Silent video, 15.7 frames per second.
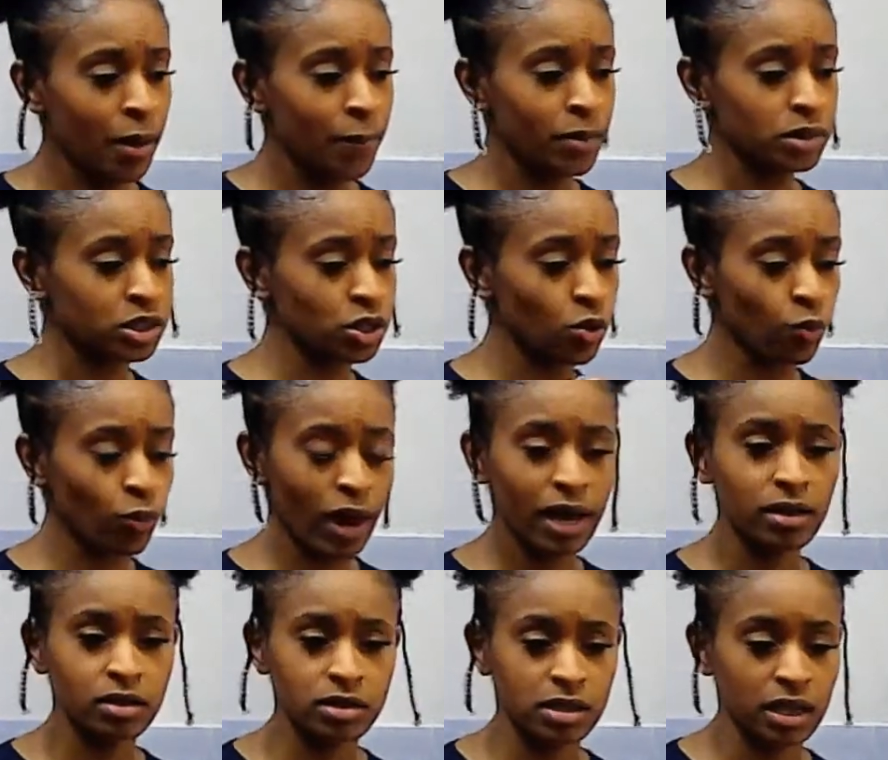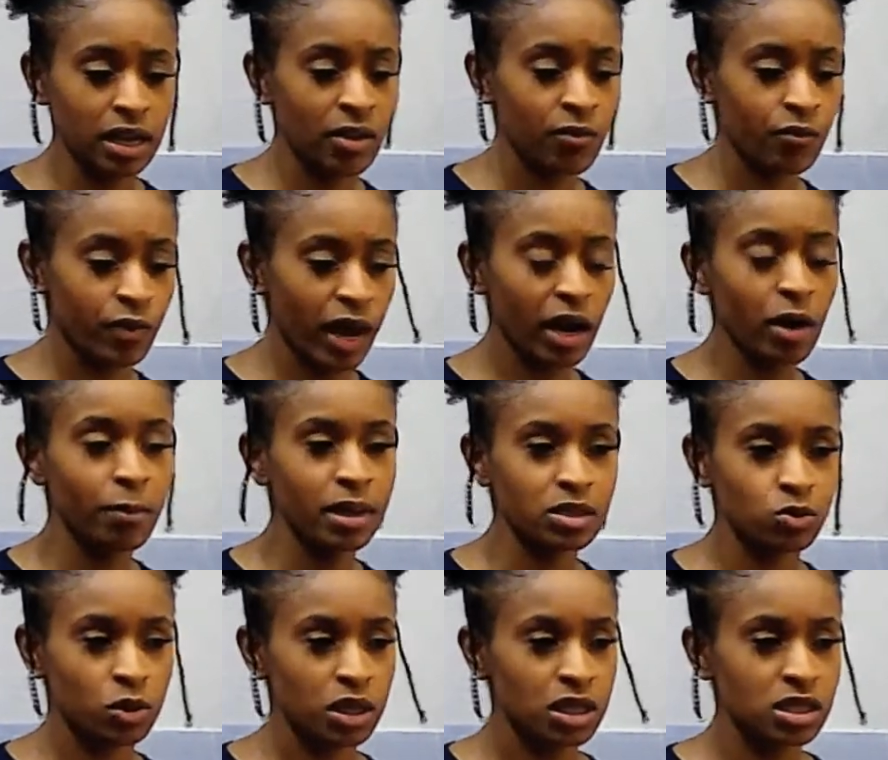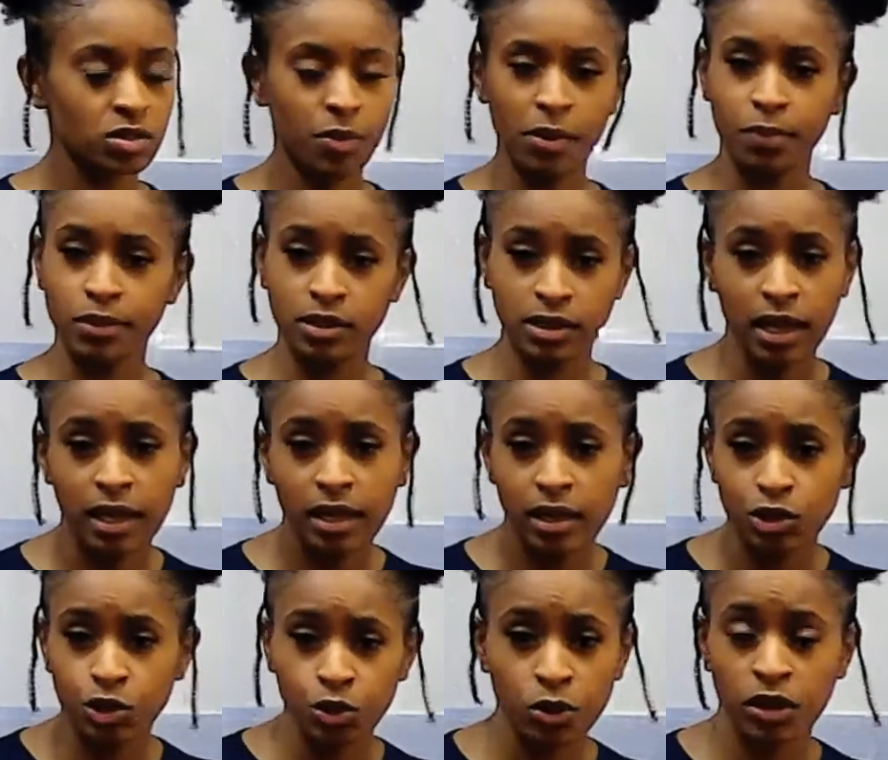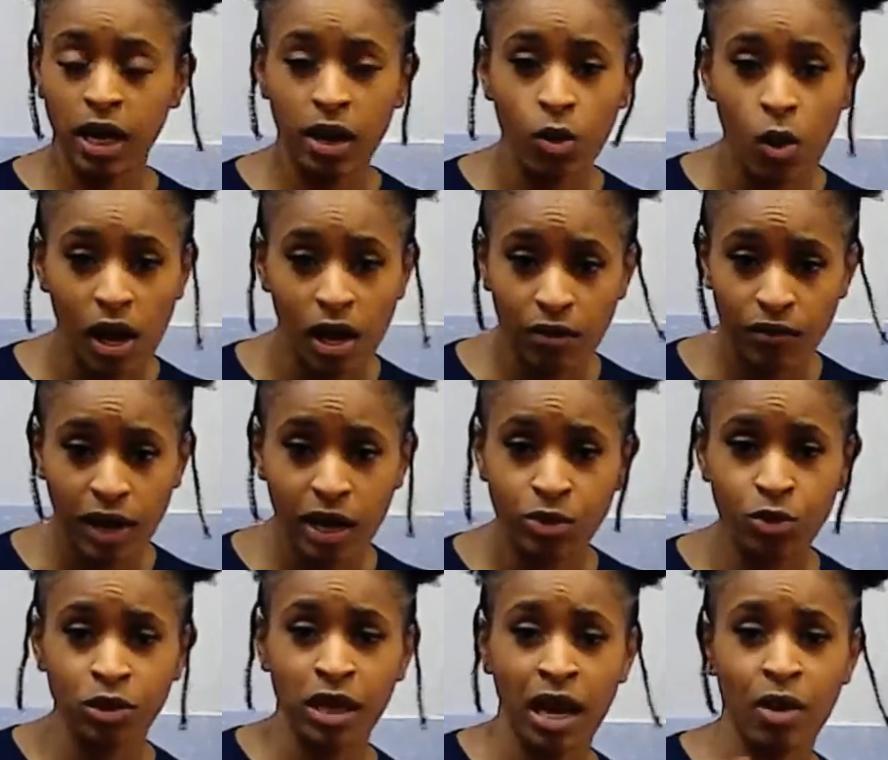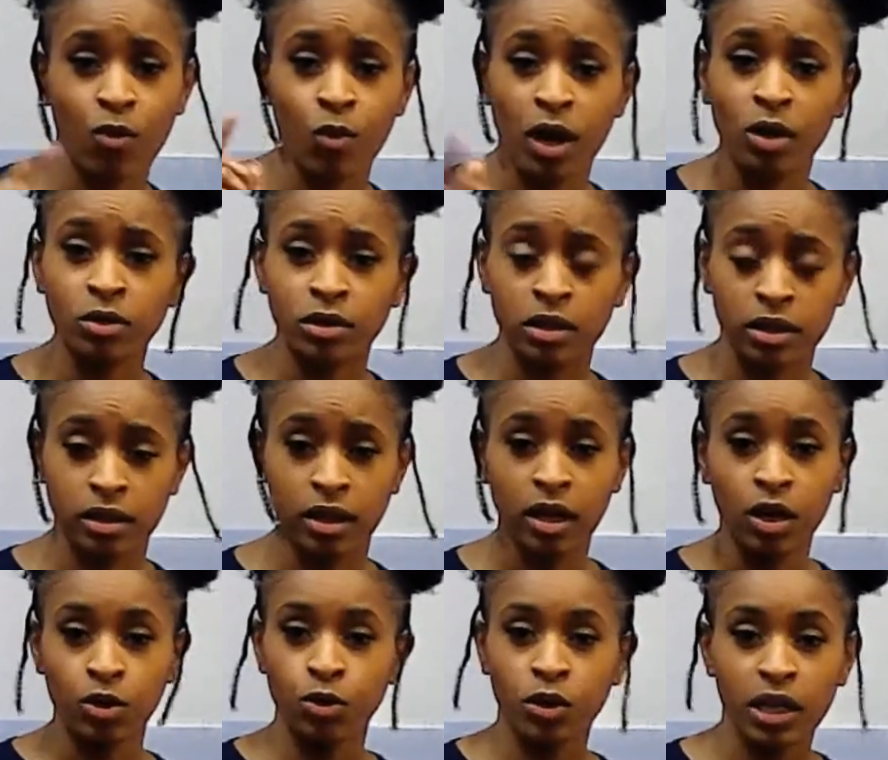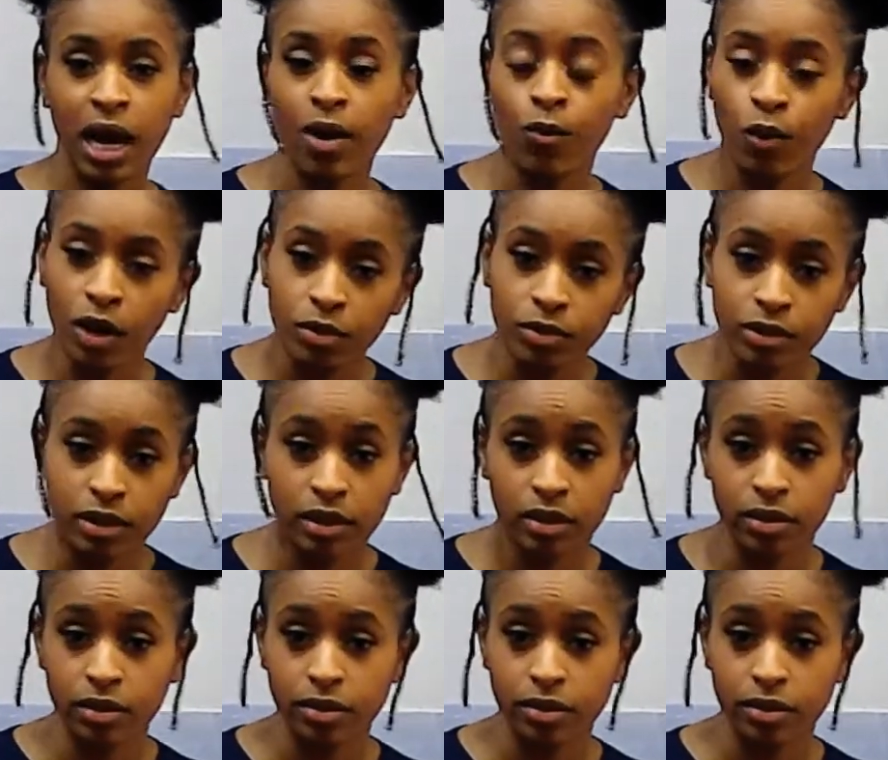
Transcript: surroundings and environments where these people saying that not qualified, you're not worthy, you're not worth it.